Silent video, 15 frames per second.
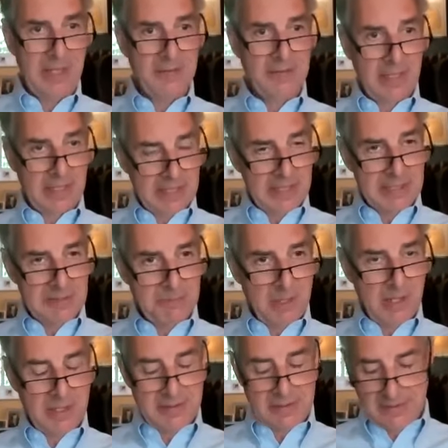and that
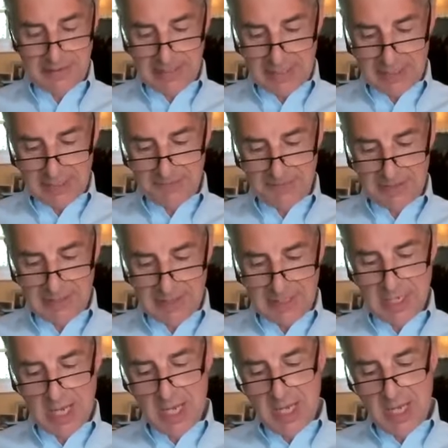expires at the end of the year.